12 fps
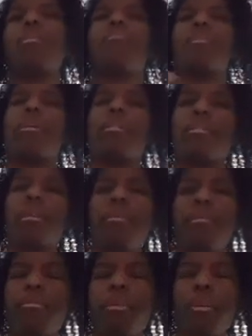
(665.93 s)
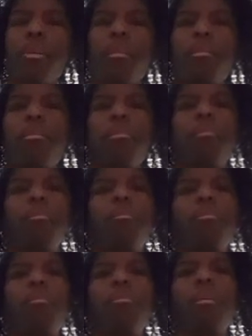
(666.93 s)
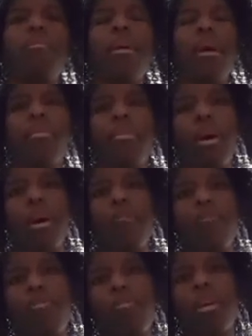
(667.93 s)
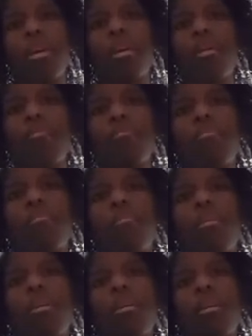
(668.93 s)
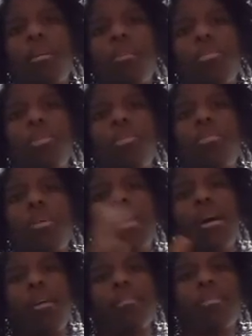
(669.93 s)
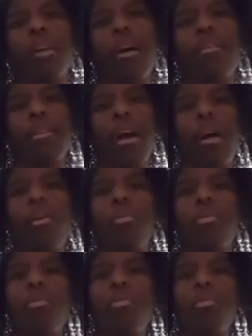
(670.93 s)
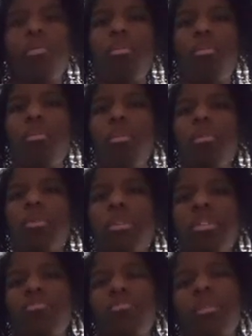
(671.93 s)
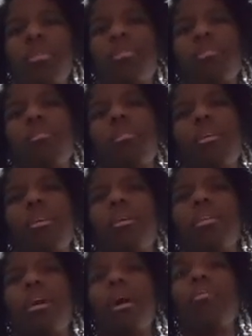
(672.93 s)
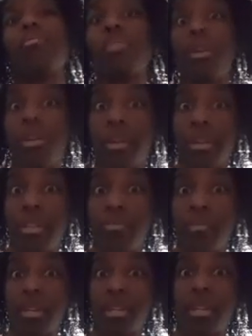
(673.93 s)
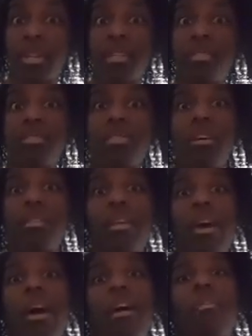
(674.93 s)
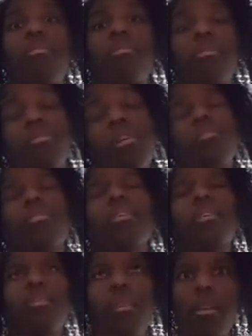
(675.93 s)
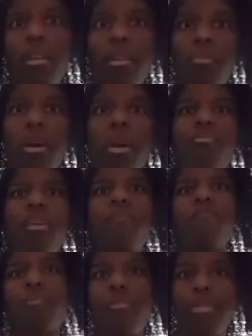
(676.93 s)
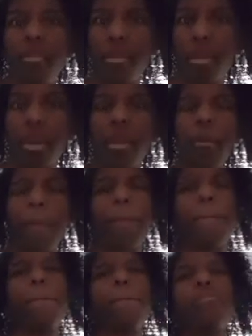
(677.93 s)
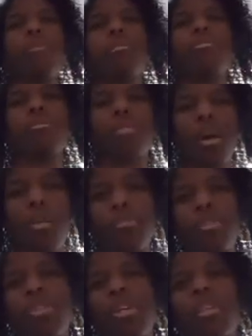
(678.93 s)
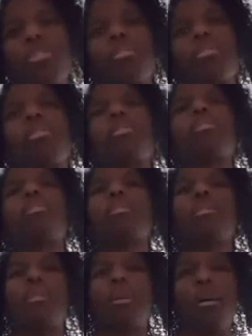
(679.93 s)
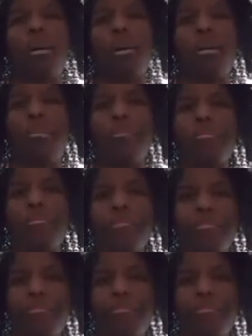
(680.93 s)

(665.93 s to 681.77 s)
but another thing about that for me, you know, looking outside and how cold it's been and how dark it's been. It gets dark now. It starts to get dark anyway around 4.30. So that'll be changing. Um,